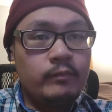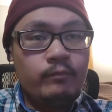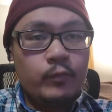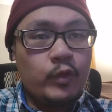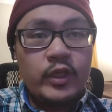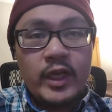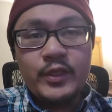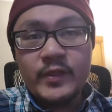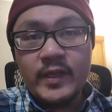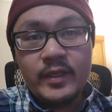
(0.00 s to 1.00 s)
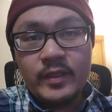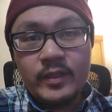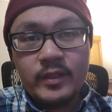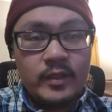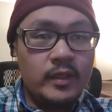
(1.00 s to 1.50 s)
What do you guys think?
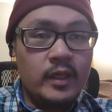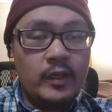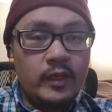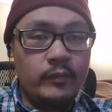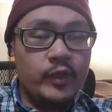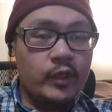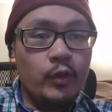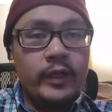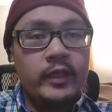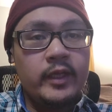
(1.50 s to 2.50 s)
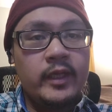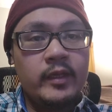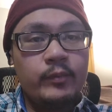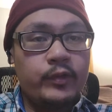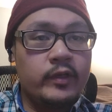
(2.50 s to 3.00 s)
I'm gonna go ahead and
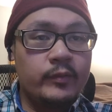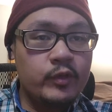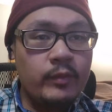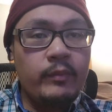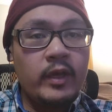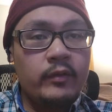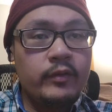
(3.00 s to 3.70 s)
put it up to my mouth.